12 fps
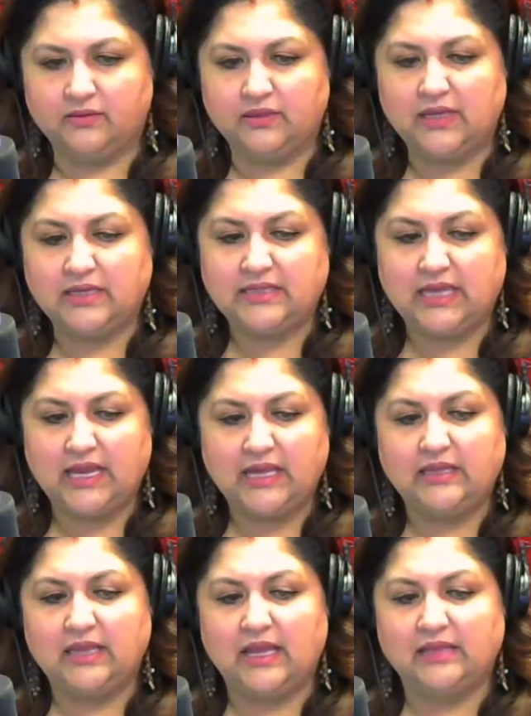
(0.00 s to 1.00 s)
They're
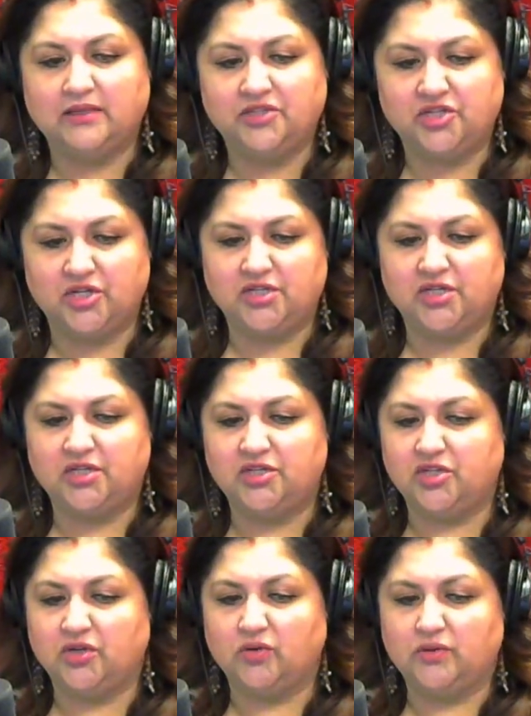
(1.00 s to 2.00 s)
saying that the church had
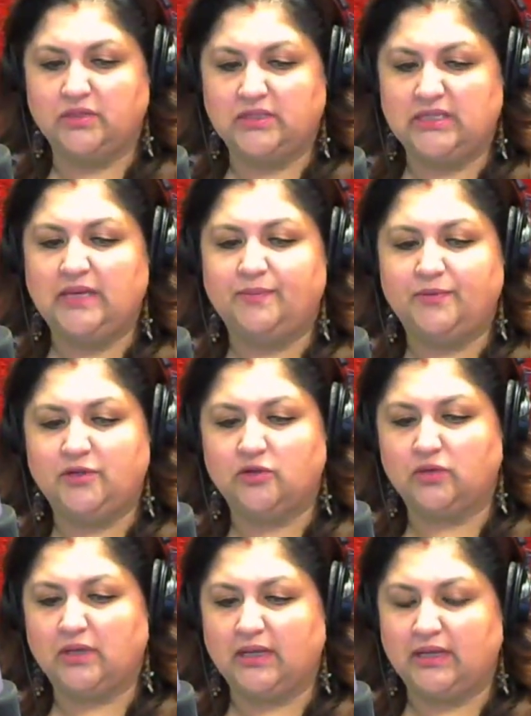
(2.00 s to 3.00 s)
shown deep,
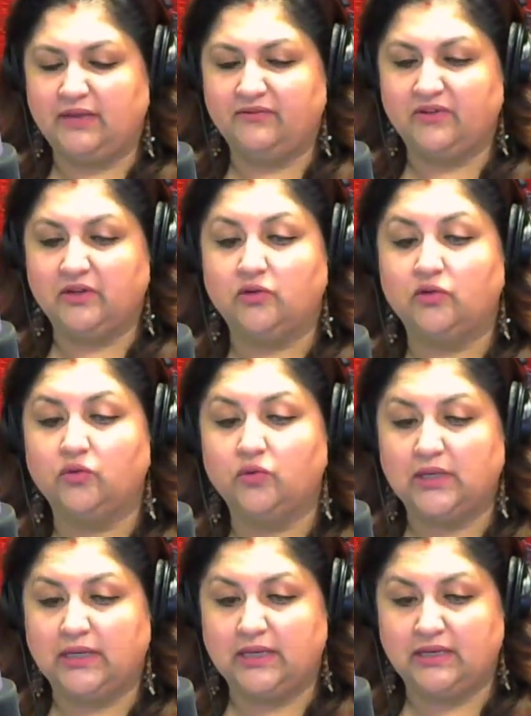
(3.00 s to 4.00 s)
total, and even
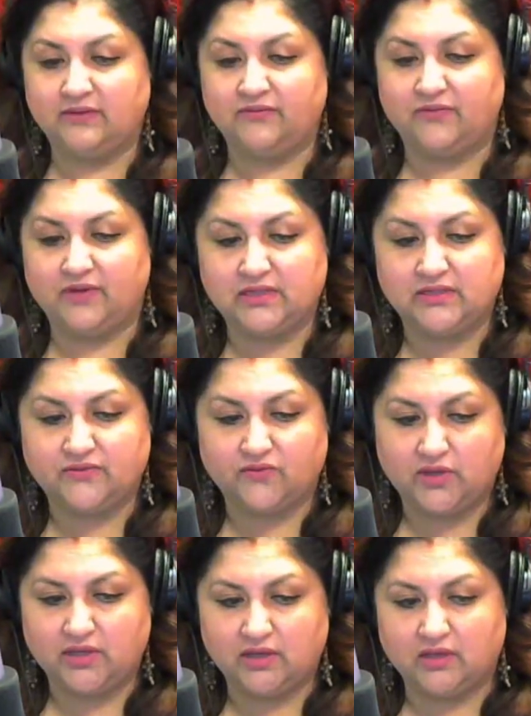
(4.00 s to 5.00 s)
cruel indifference
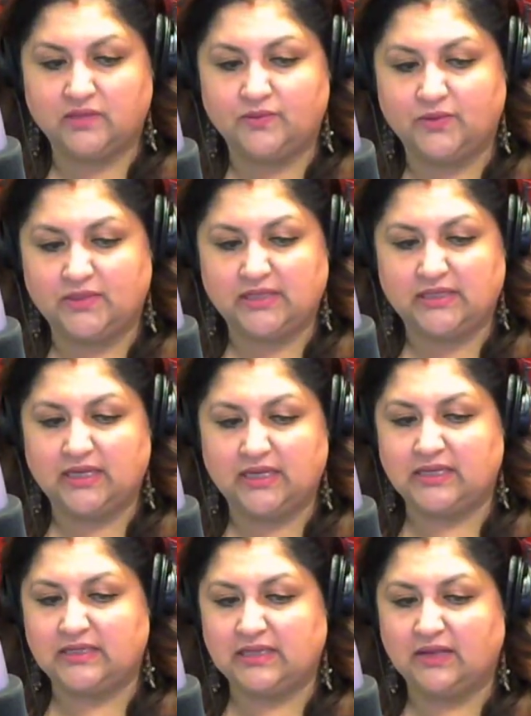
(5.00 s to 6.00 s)
for years, protecting
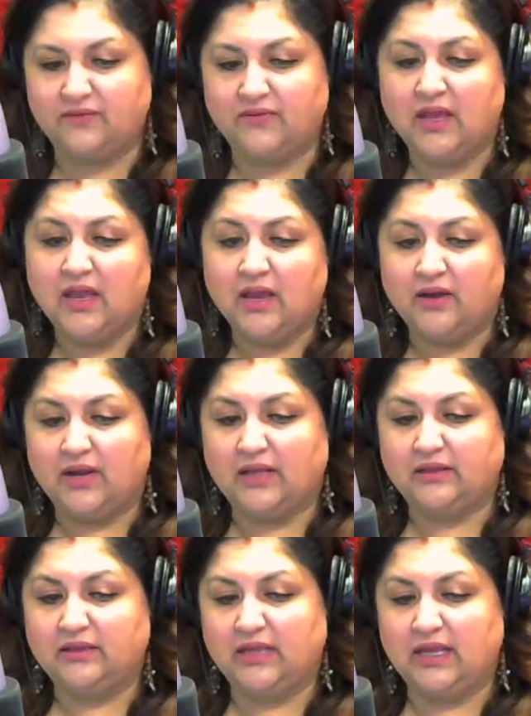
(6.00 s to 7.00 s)
itself
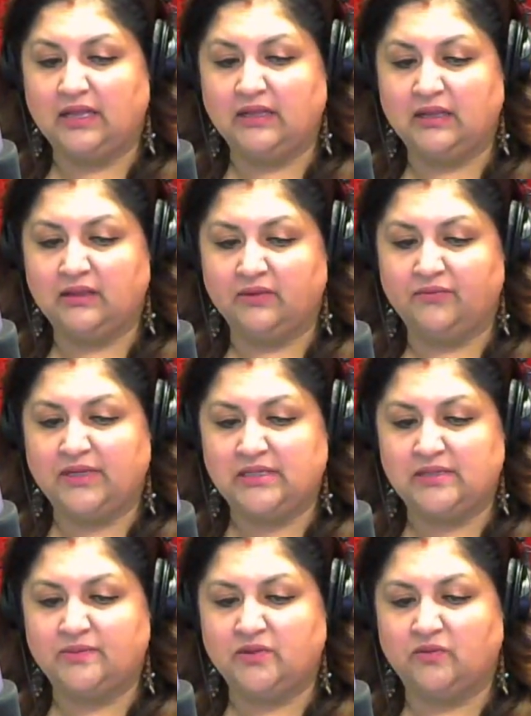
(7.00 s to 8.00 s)
rather than the
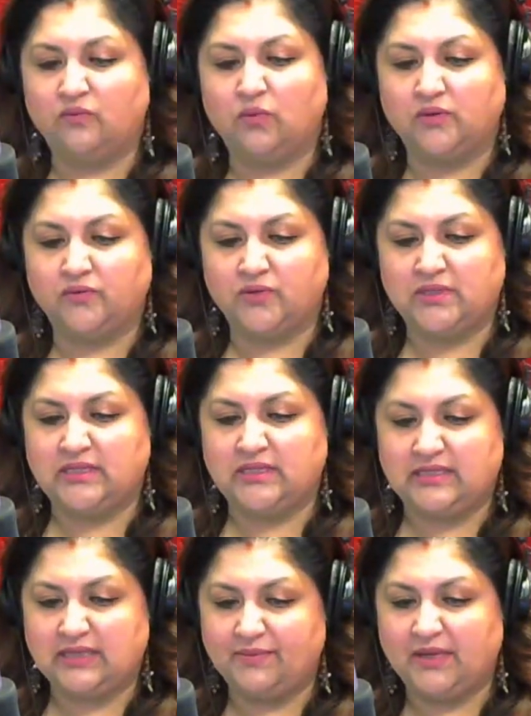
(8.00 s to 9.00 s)
victims of what was
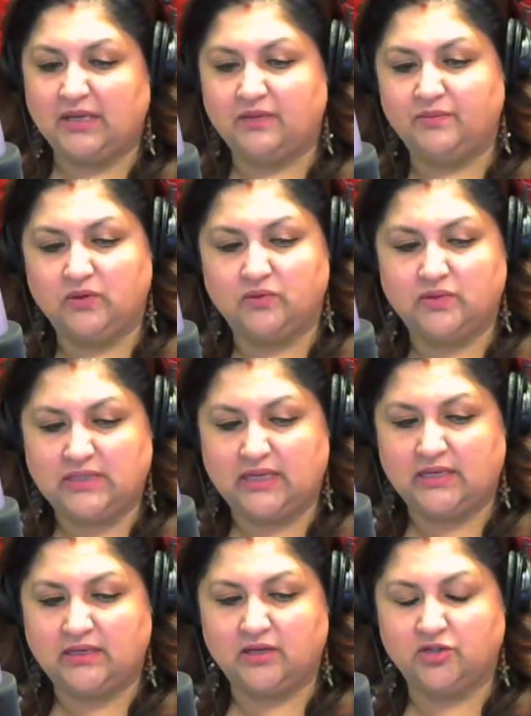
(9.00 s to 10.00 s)
systemic abuse,
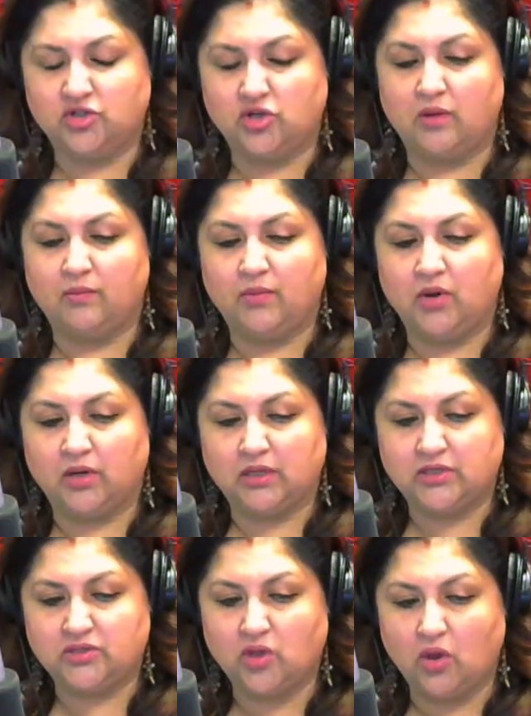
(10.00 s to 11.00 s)
said Jean Marc
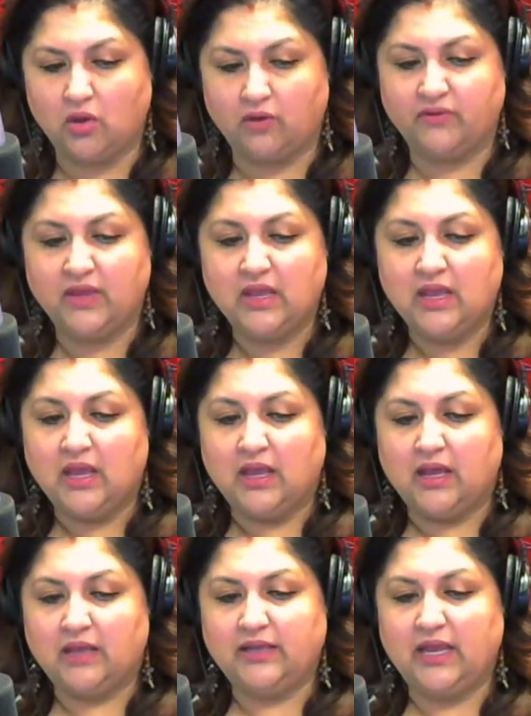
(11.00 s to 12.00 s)
mm. Sauve,
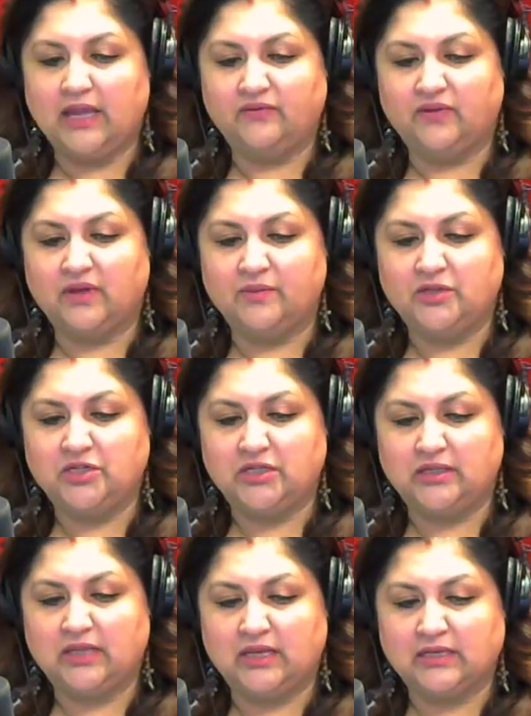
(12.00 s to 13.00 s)
uh, the head of the
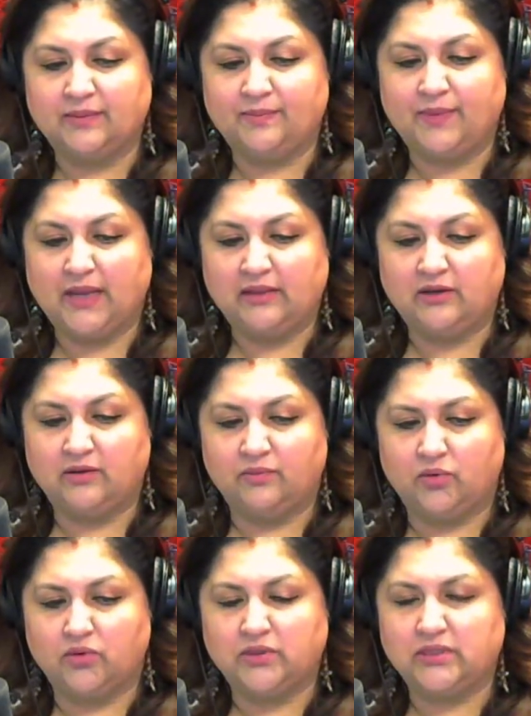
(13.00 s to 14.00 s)
commission that compiled the
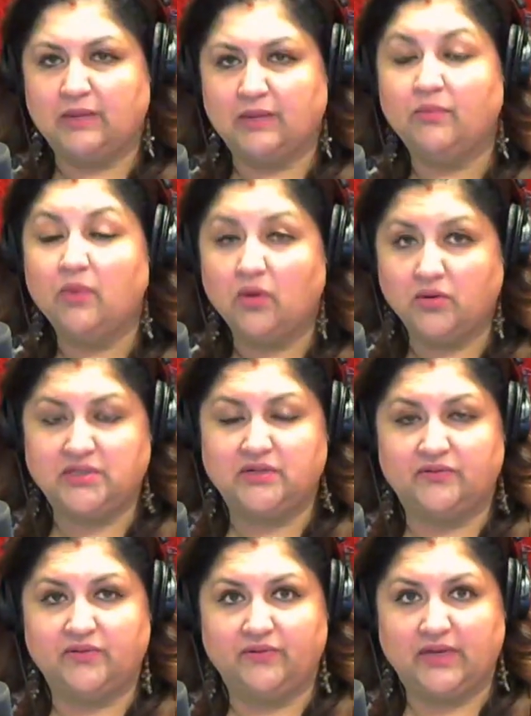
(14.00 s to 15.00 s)
report. Most
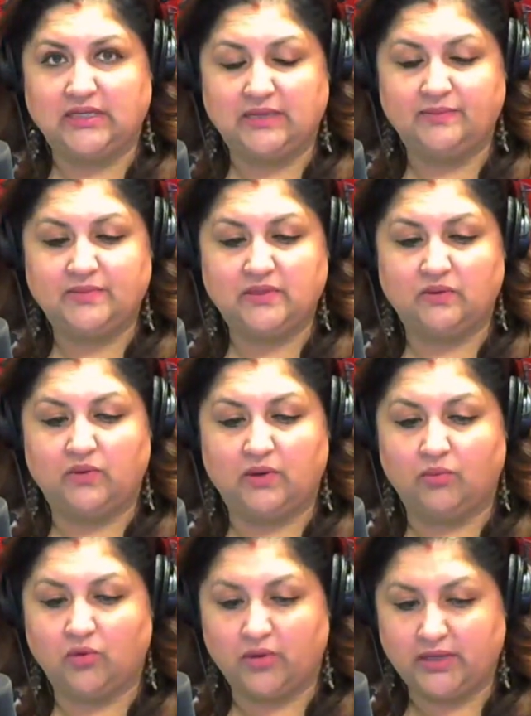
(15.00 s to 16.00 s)
of the victims were
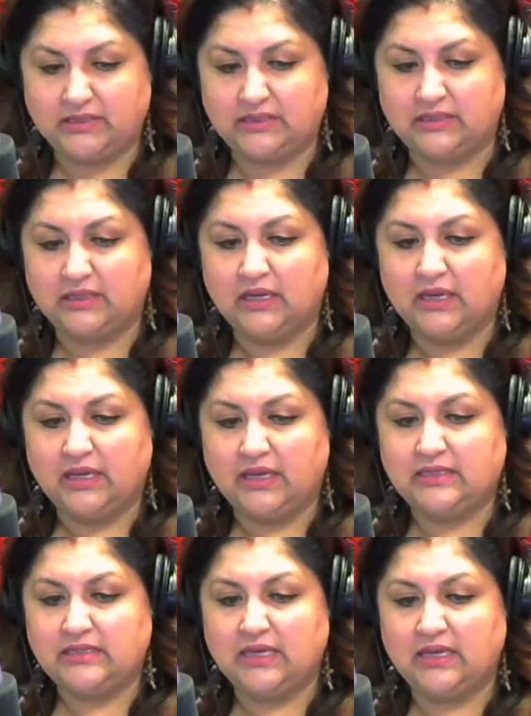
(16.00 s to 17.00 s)
boys.
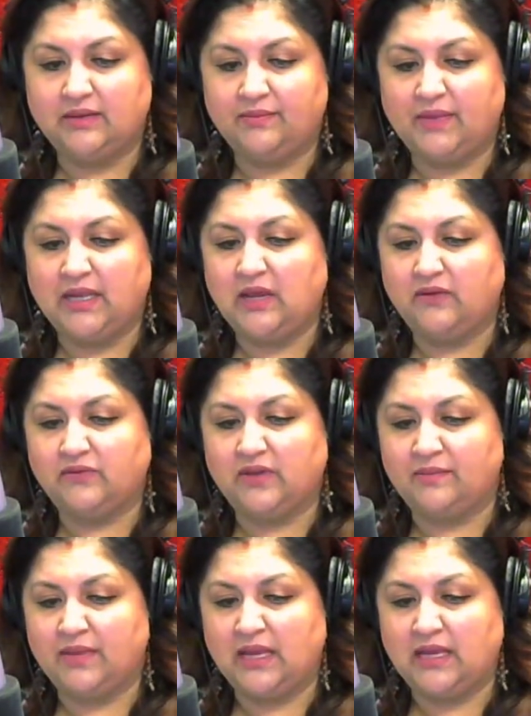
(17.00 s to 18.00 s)
He said many of
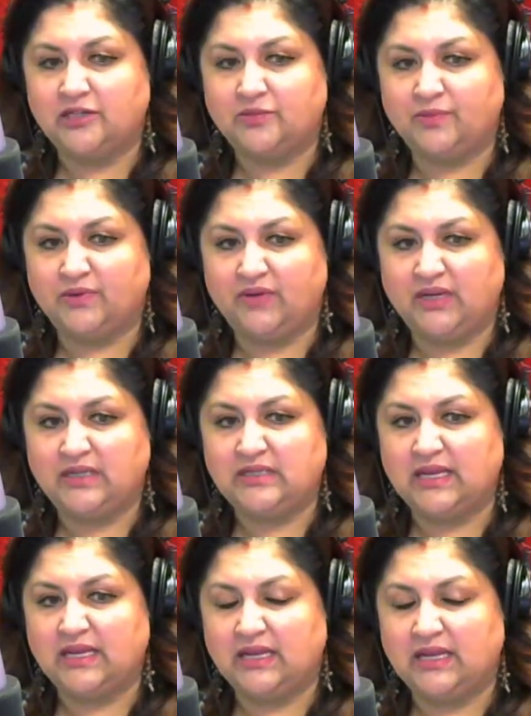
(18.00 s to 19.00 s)
them aged between
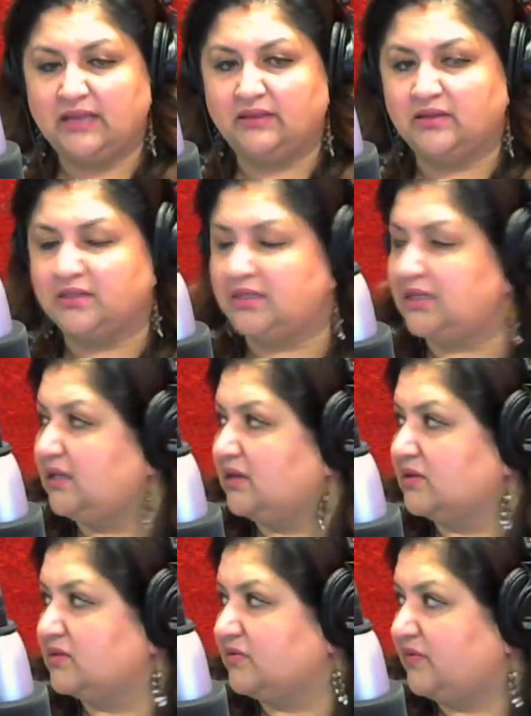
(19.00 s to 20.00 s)
10 and 13
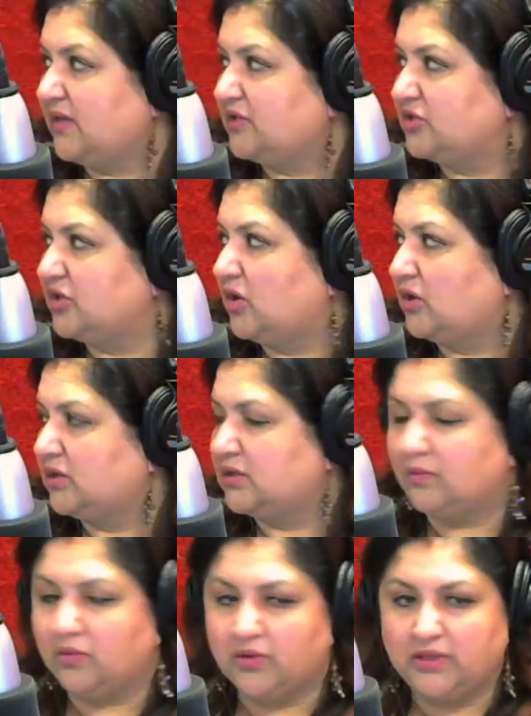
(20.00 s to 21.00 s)
years of age,
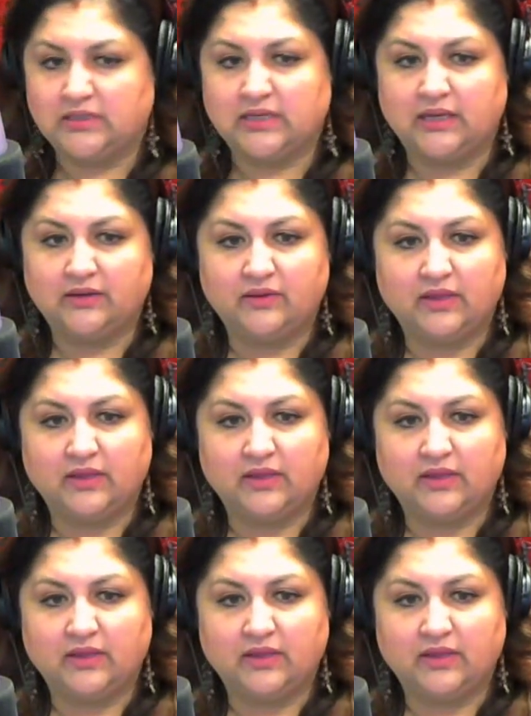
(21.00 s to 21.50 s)
also My boys. Goodness.